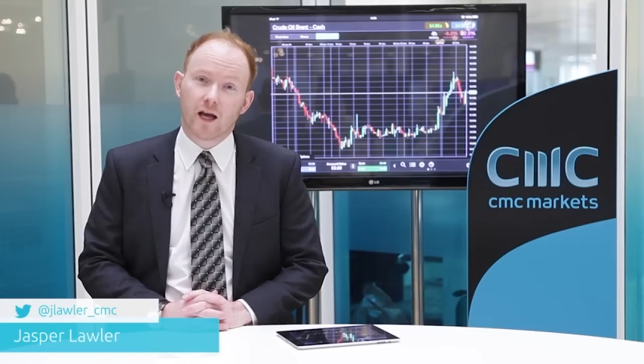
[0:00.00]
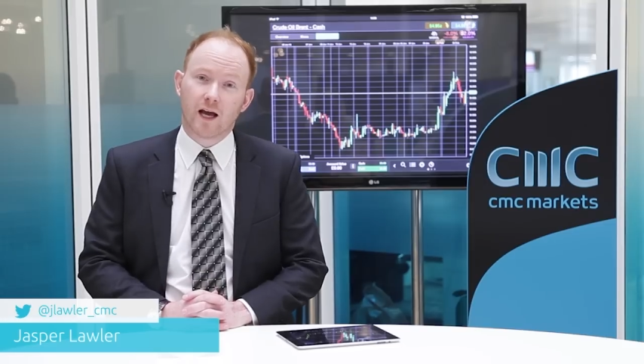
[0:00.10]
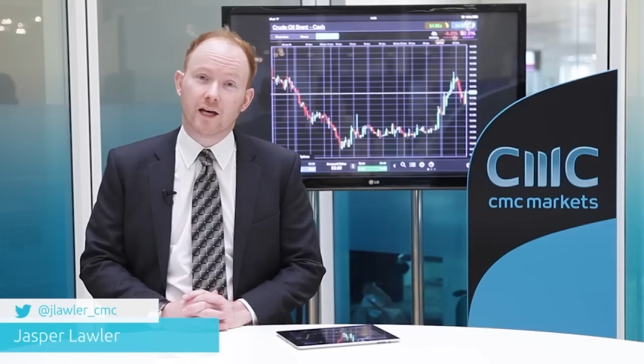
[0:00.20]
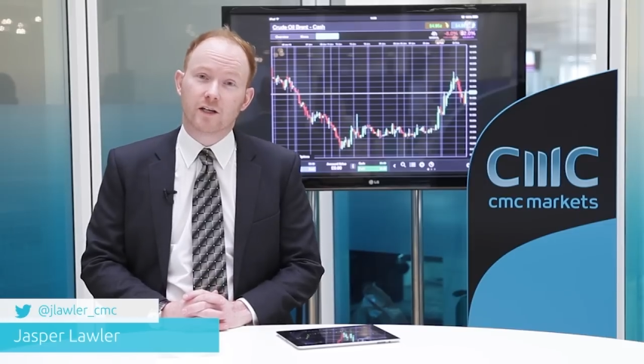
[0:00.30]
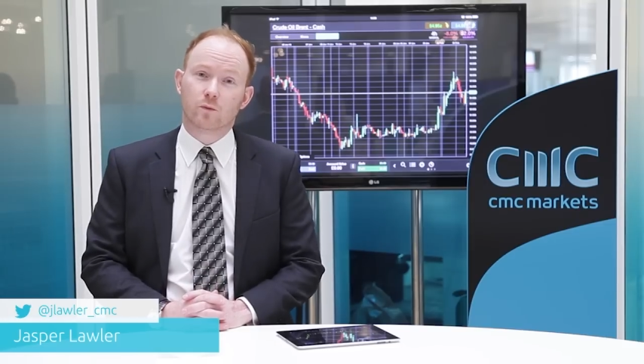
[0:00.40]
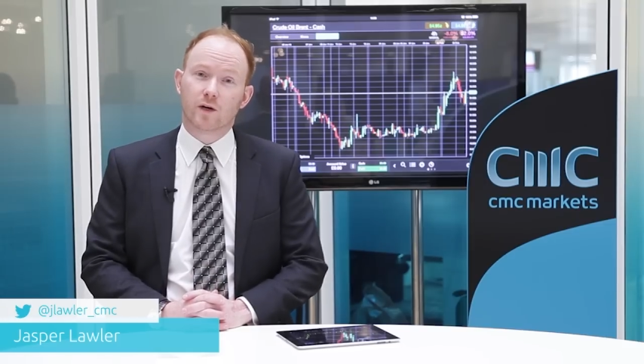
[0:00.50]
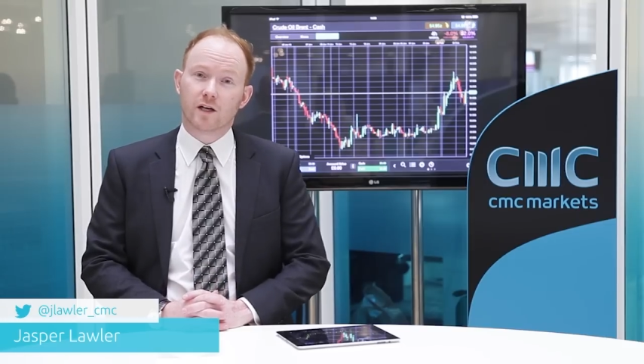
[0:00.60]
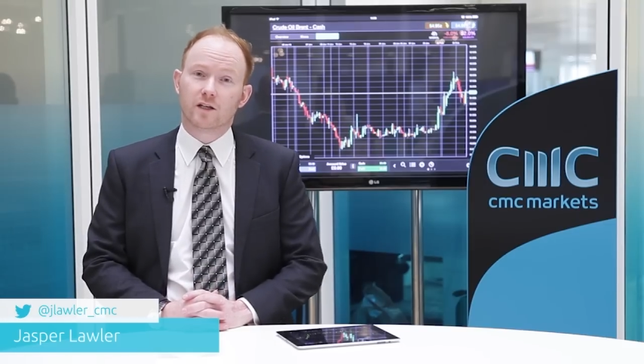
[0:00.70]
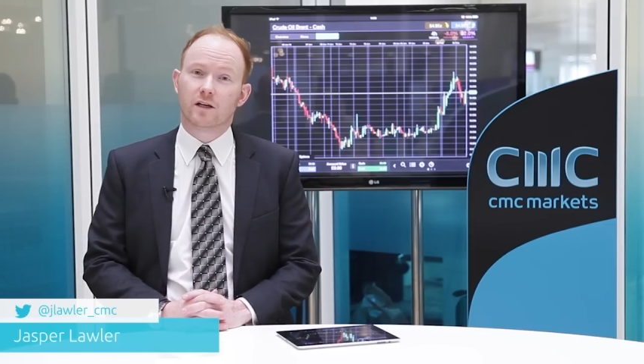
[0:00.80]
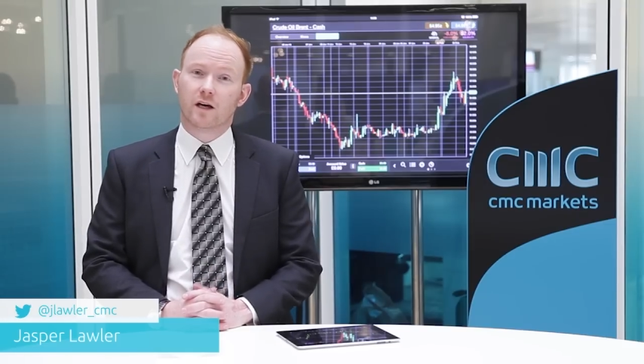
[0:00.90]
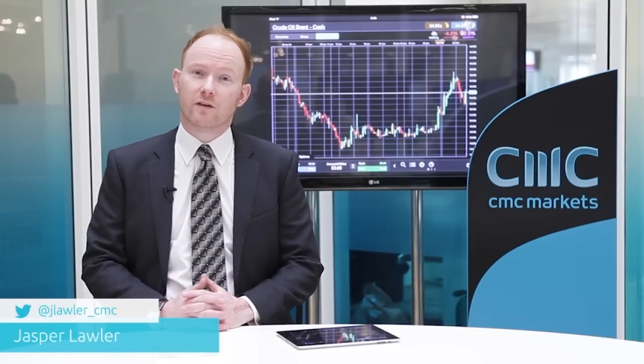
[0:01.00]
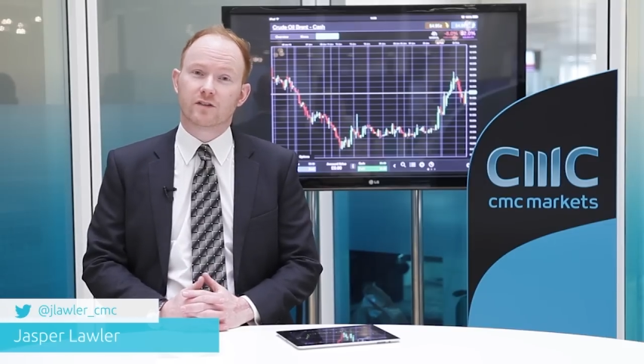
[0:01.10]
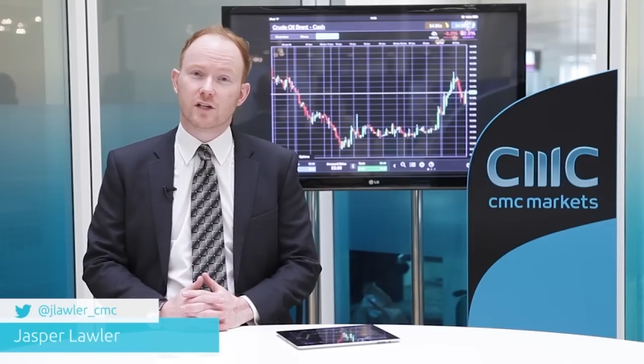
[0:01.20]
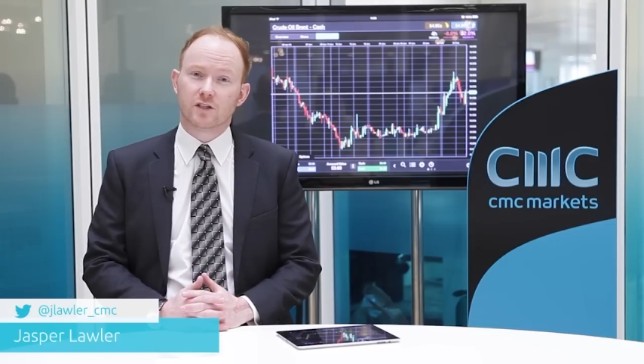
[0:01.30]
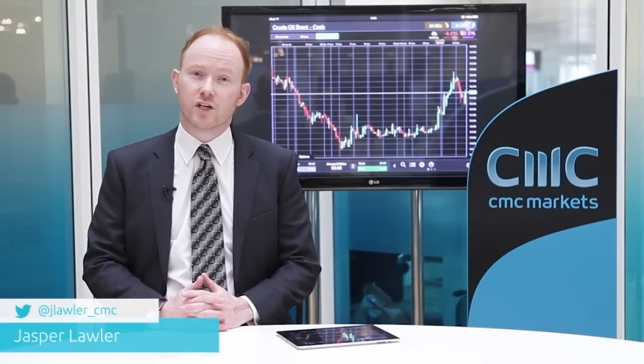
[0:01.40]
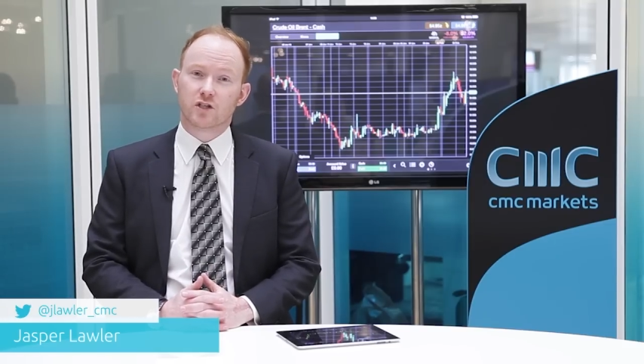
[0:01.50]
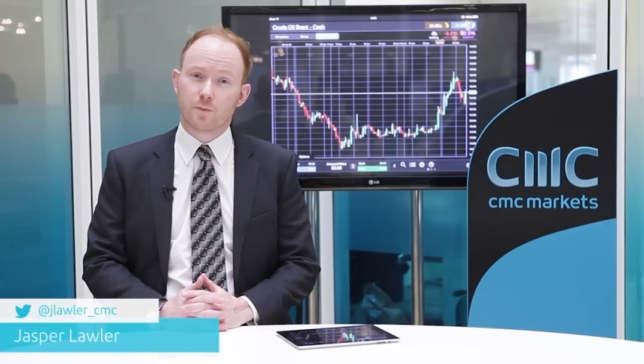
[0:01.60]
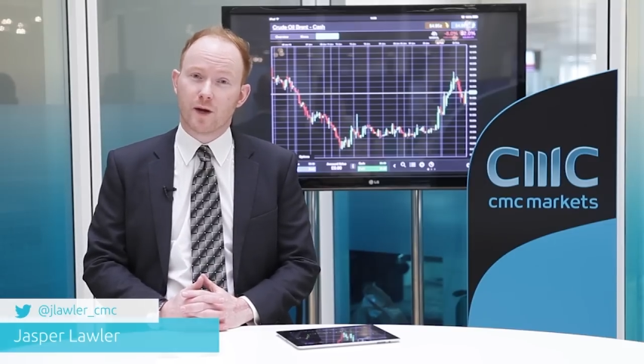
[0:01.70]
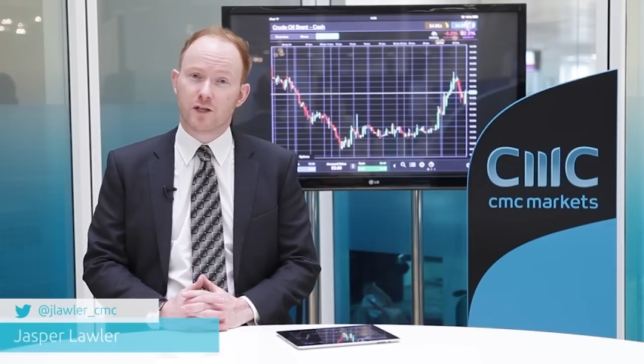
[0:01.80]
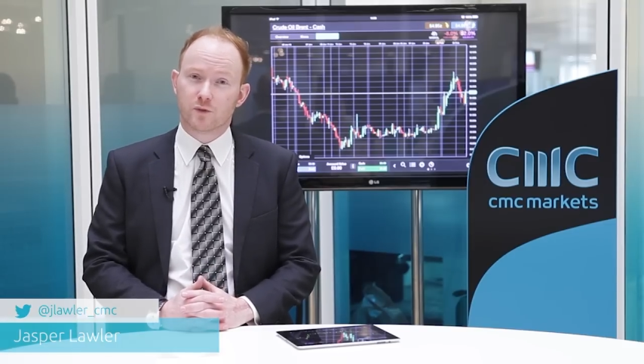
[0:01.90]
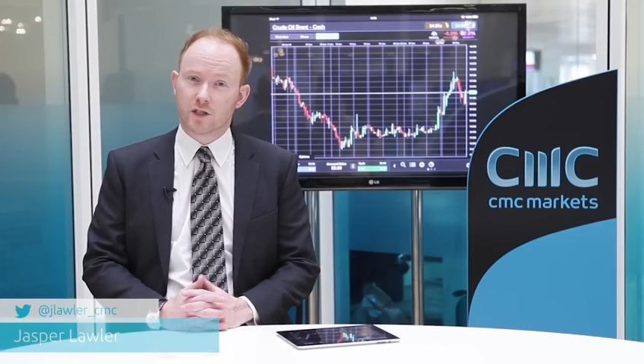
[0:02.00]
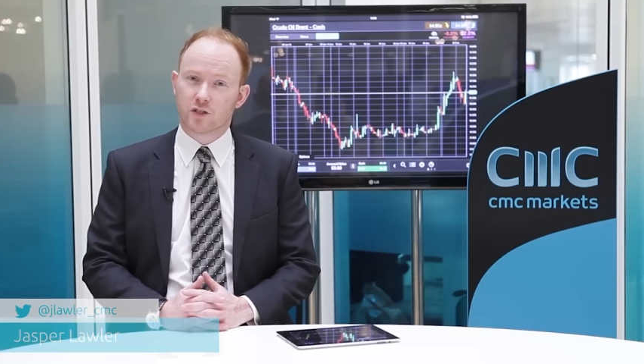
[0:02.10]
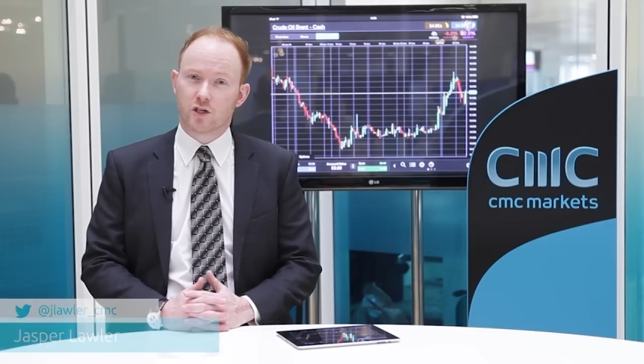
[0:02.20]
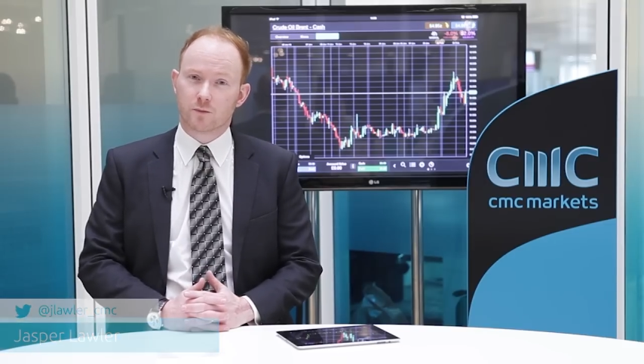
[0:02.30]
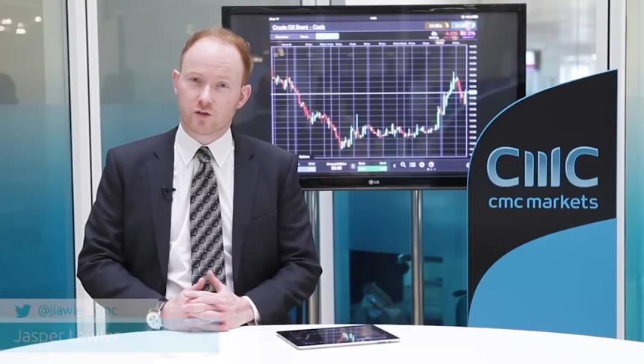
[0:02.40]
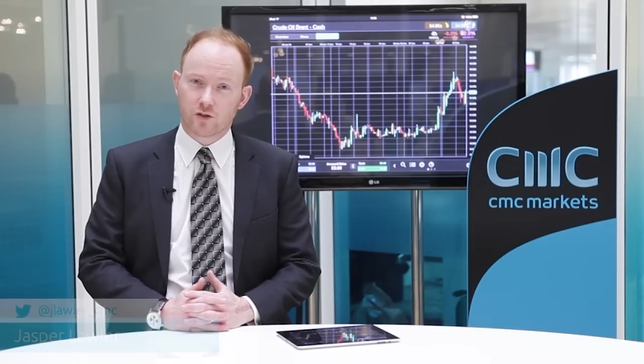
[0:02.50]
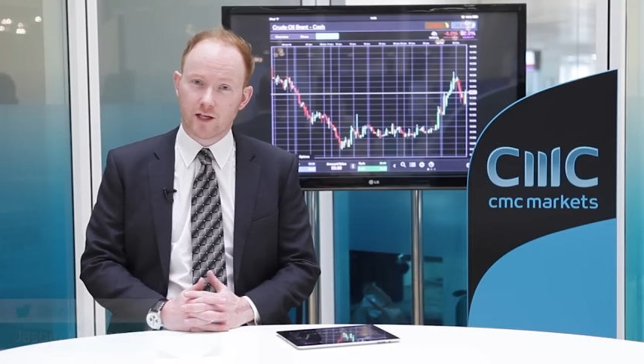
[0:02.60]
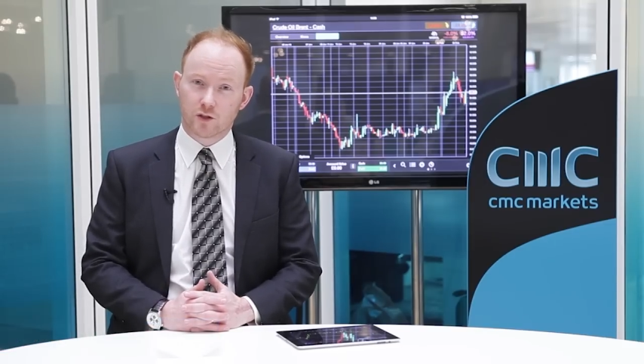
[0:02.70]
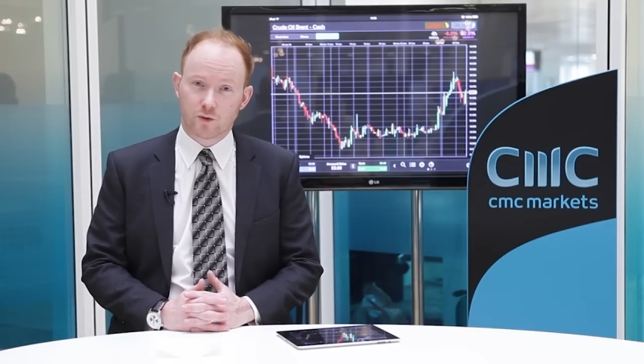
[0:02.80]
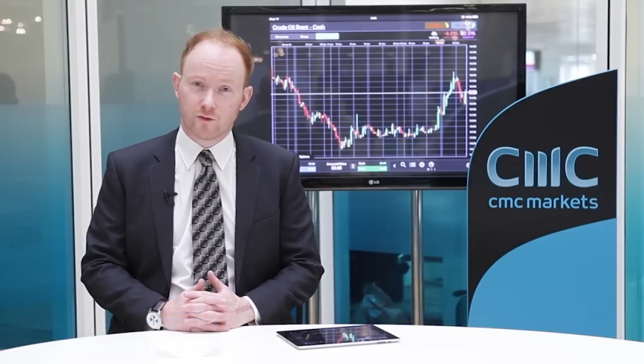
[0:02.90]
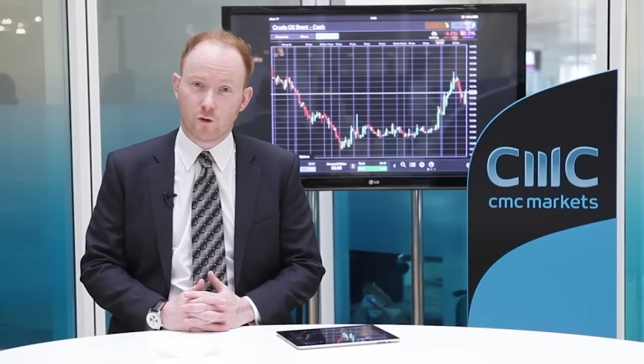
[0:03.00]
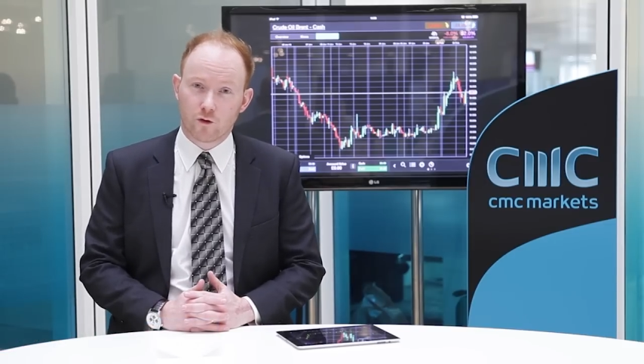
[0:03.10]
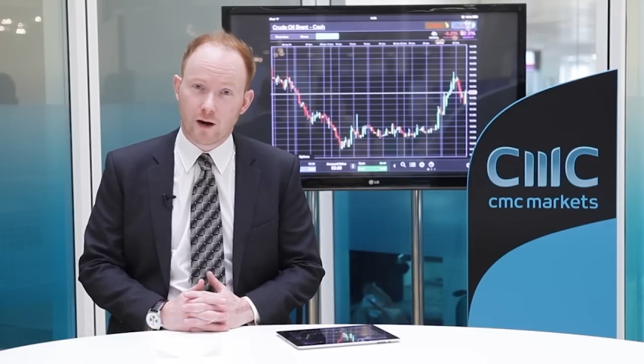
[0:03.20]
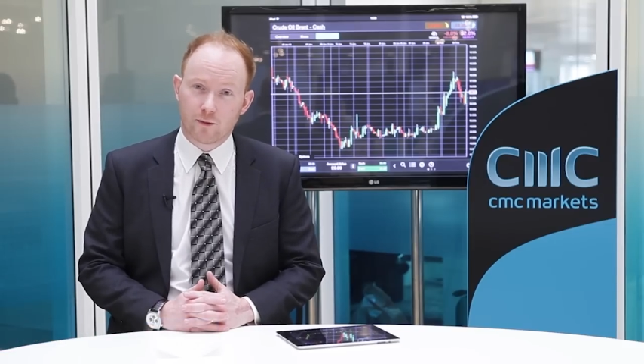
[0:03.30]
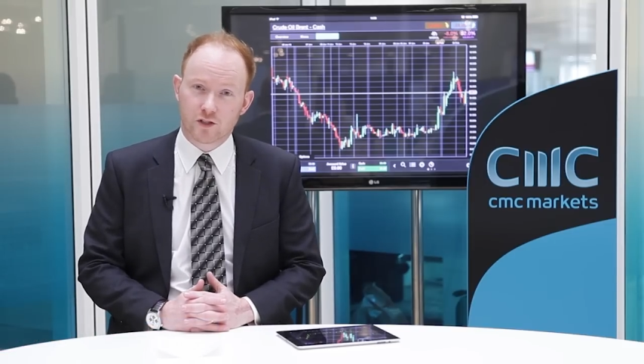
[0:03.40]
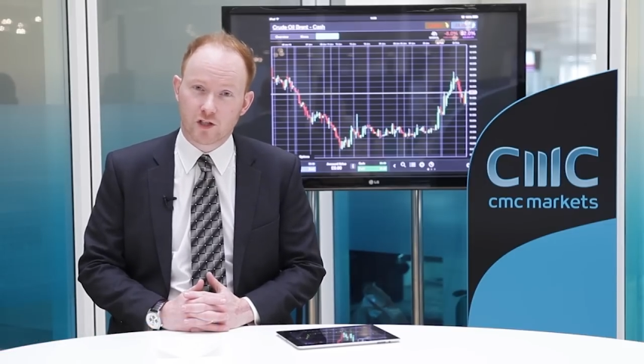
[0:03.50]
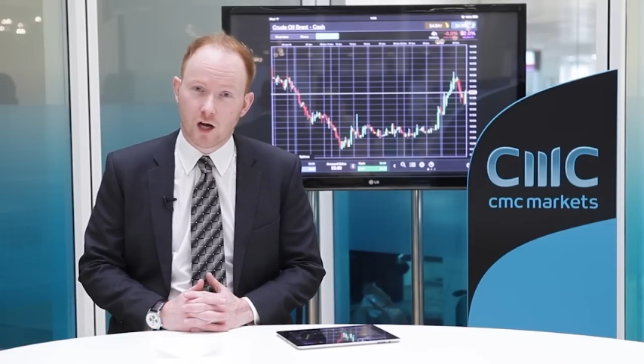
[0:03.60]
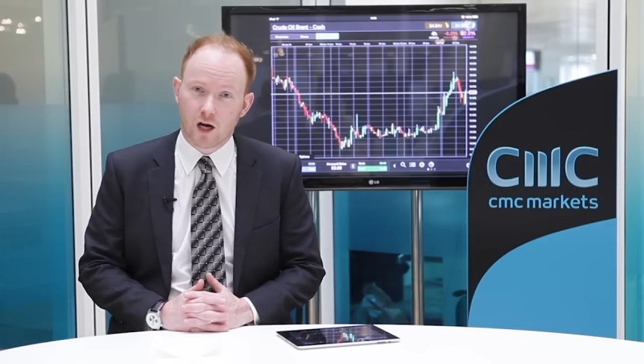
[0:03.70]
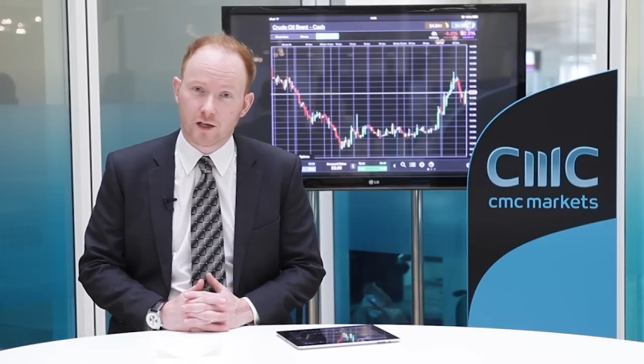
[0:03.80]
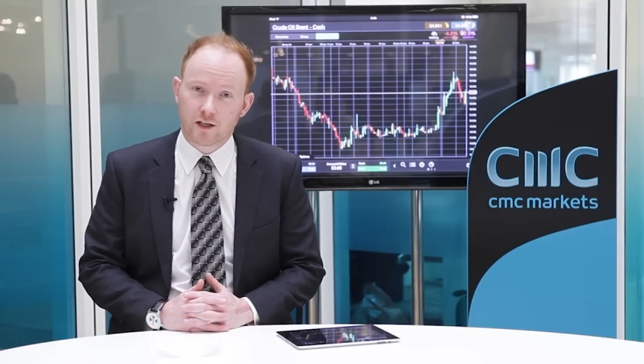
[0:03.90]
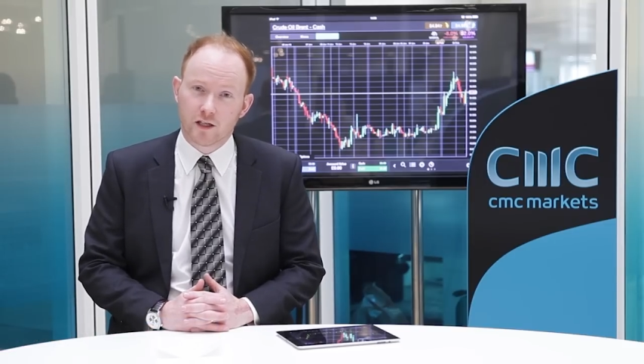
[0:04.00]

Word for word: and we're going to have a slight change of pace. We're going to jump straight into a four-hour chart